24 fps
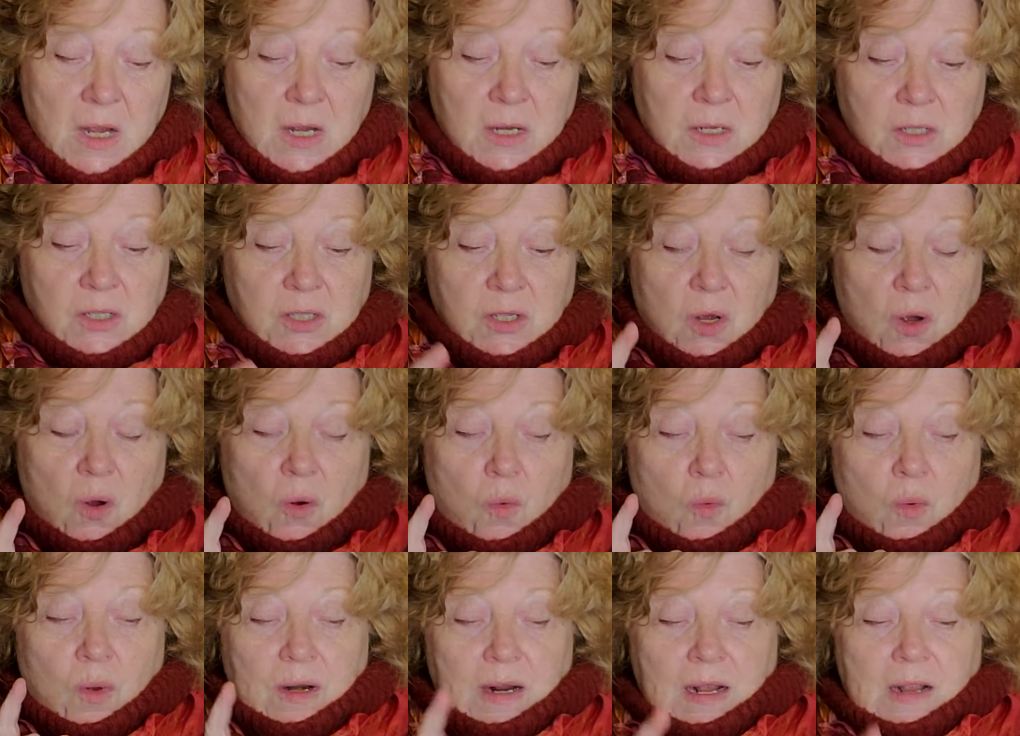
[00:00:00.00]
So
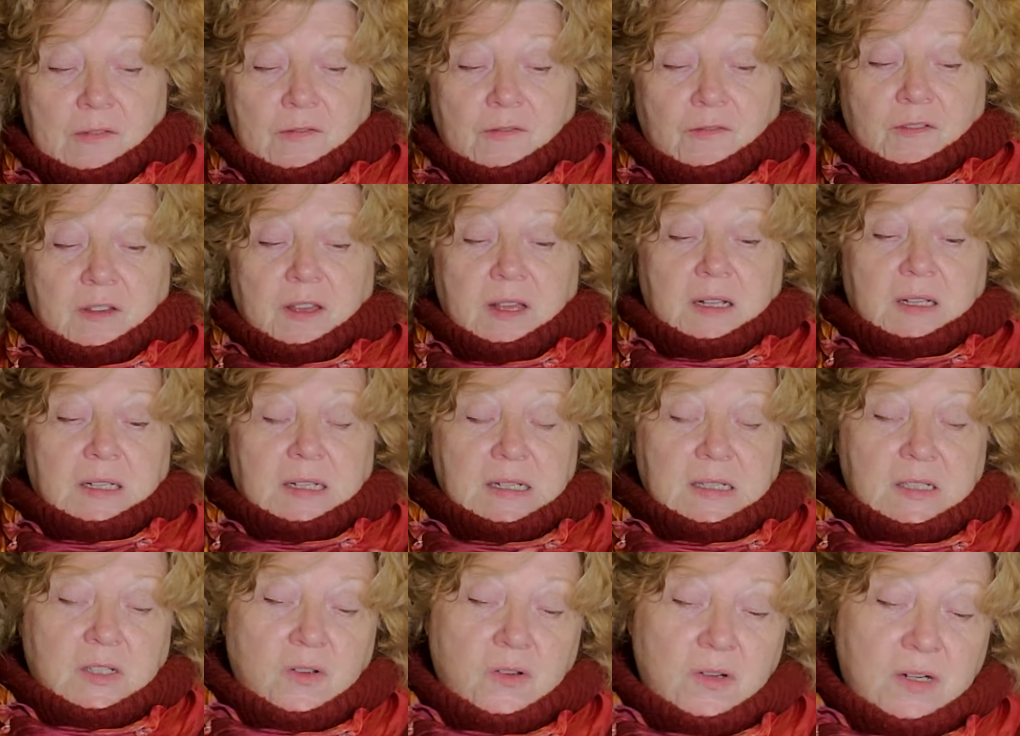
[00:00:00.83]
what I feel
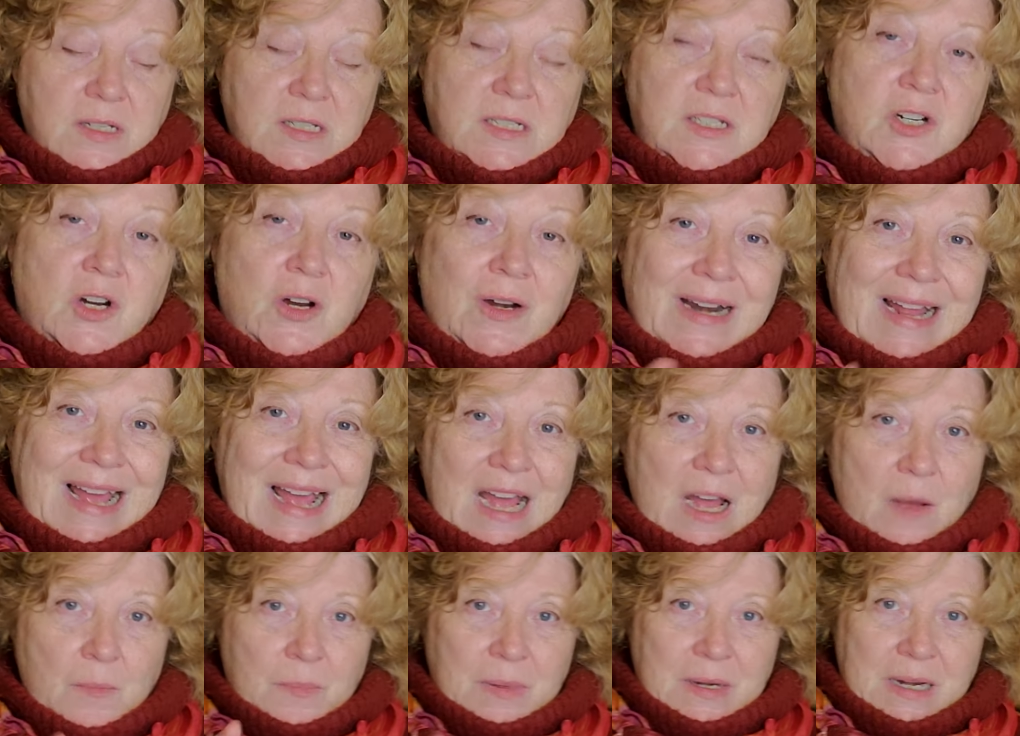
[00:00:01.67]
is going to start
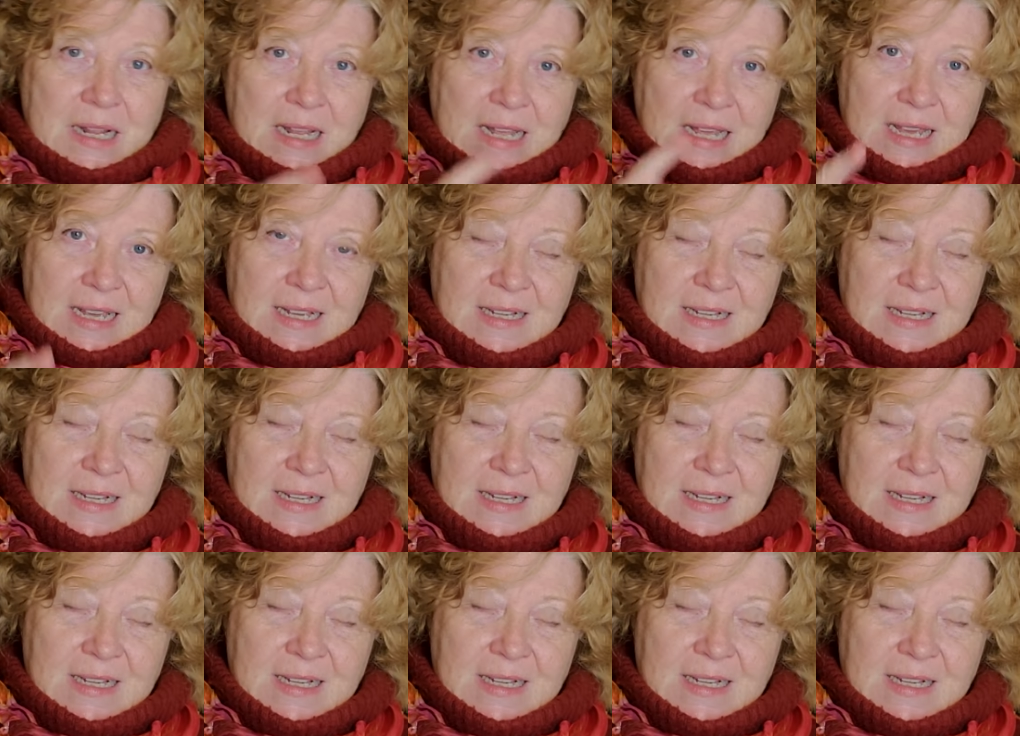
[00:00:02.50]
happening